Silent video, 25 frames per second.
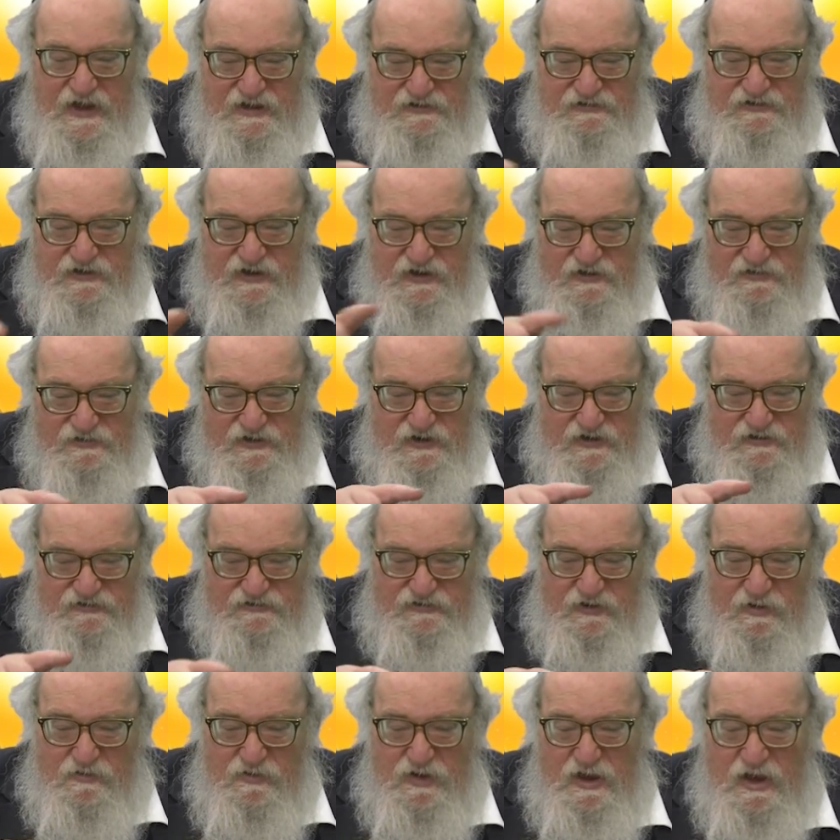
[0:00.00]
He gets killed in
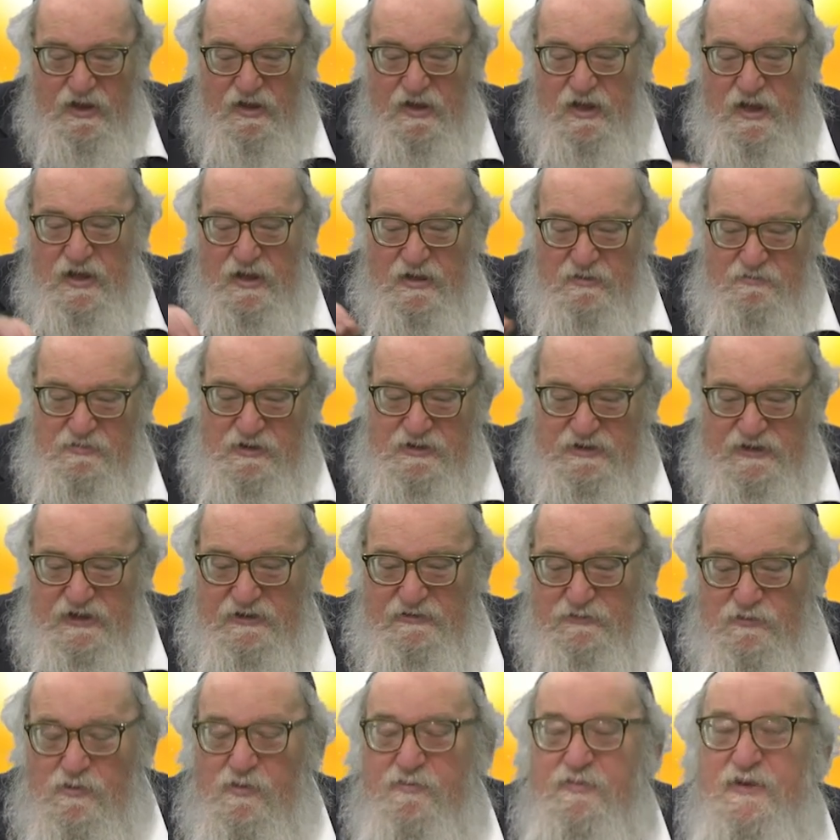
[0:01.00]
Assyria, but
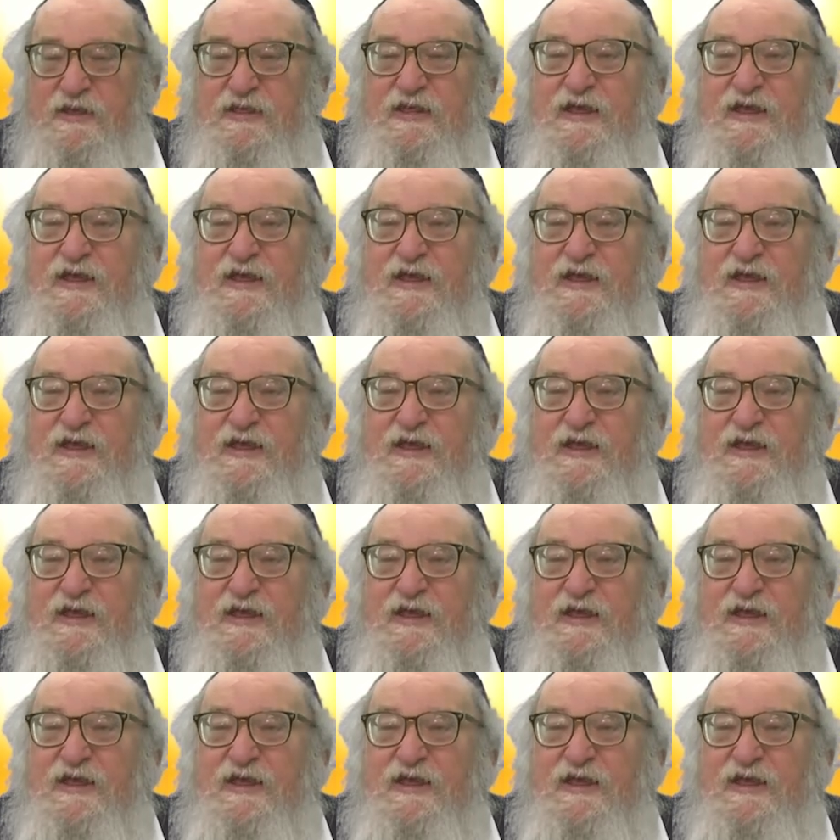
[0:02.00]
this will